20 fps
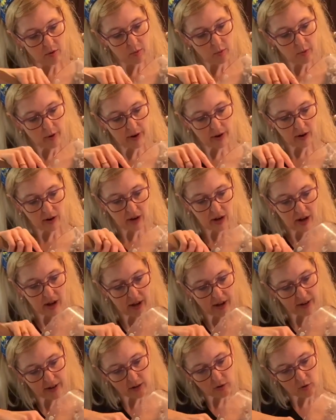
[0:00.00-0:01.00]
Where
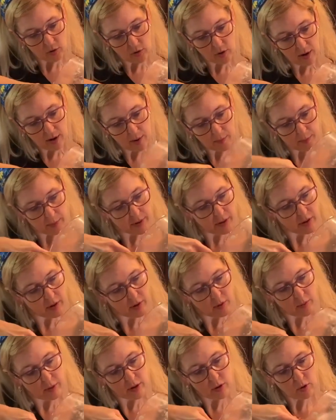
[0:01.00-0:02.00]
I grew up,
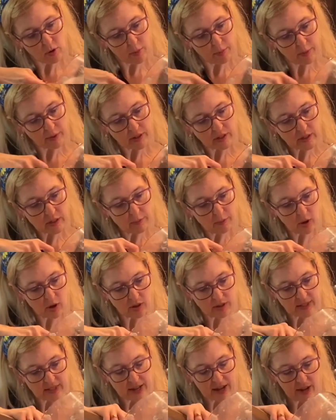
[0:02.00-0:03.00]
we grew up in a
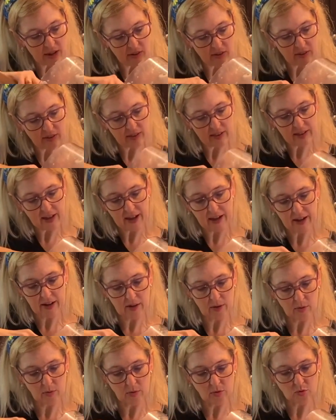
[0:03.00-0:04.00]
small town that
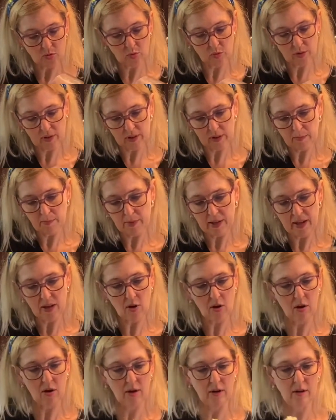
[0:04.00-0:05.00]
was really big
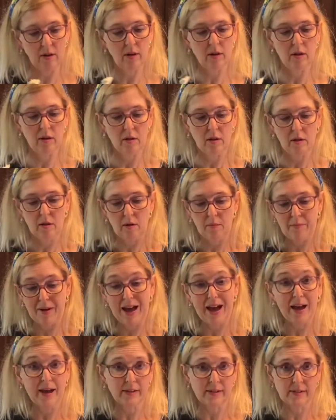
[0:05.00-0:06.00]
on
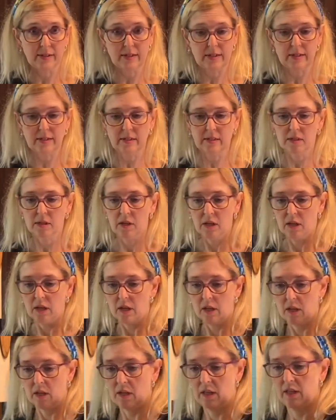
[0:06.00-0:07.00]
pasties.
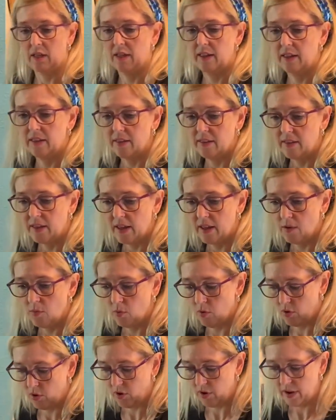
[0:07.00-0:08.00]
And they
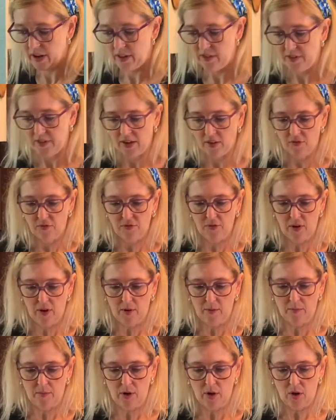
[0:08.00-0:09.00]
were a thing
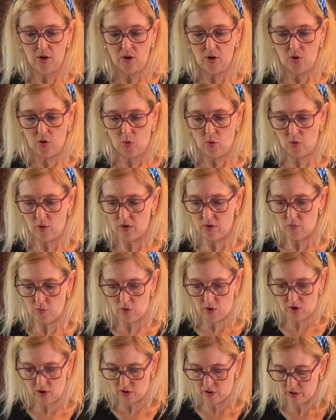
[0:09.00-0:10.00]
from
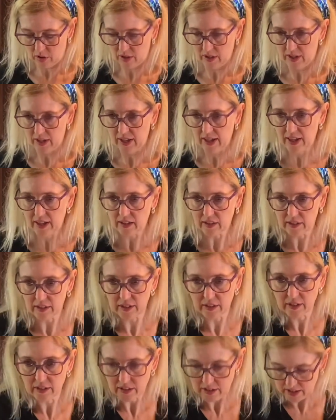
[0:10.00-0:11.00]
Cornwall,
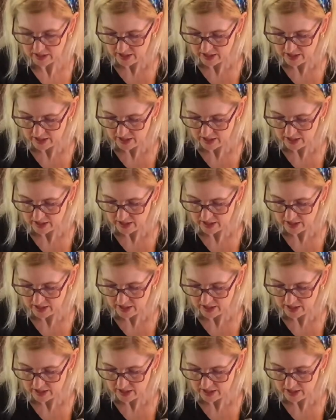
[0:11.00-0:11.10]
England.